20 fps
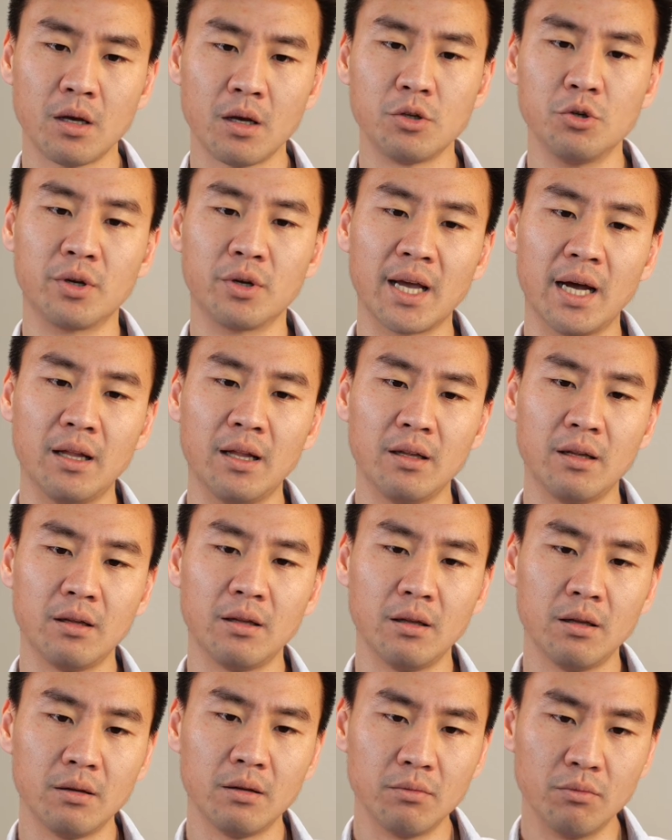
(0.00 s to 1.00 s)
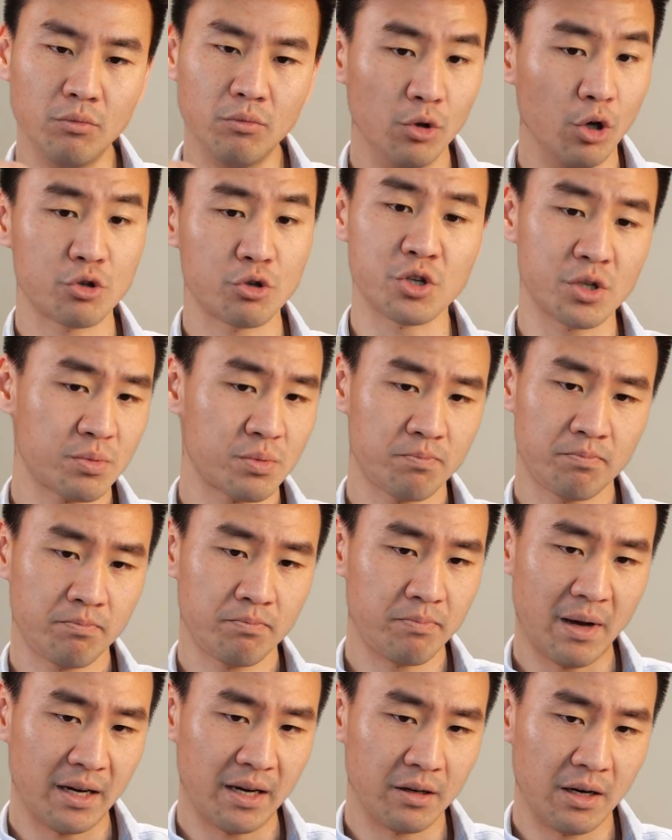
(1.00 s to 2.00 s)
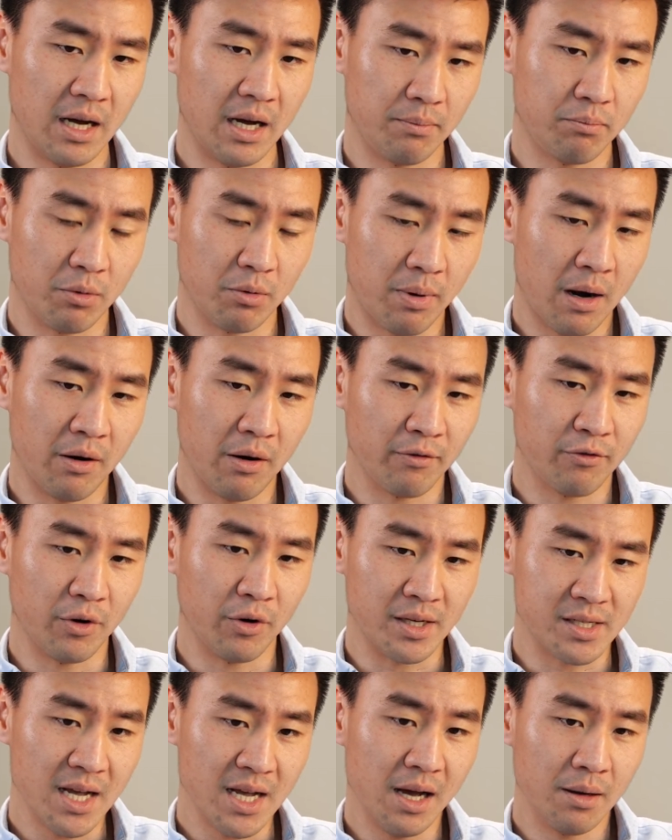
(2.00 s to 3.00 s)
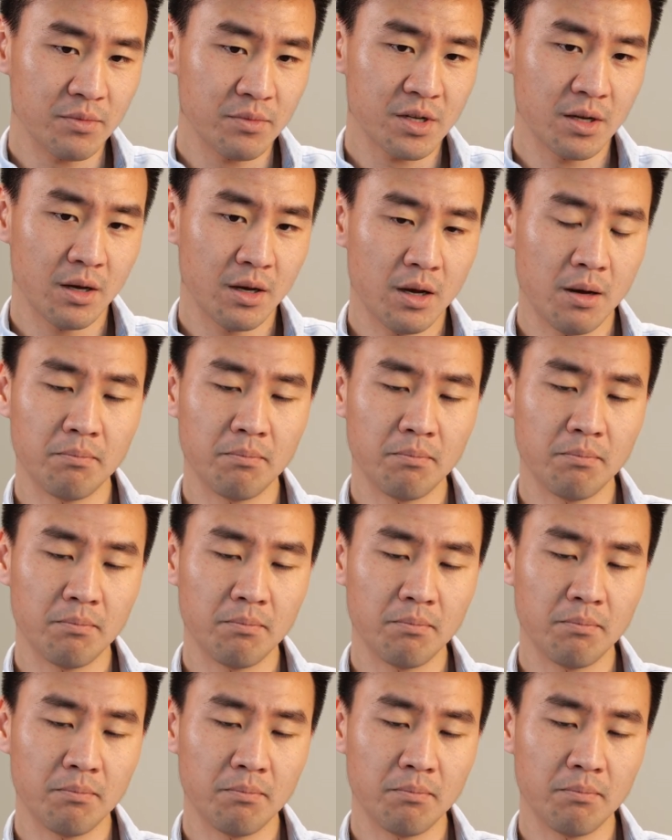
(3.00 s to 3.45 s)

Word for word: you get not just better at preparing for exams,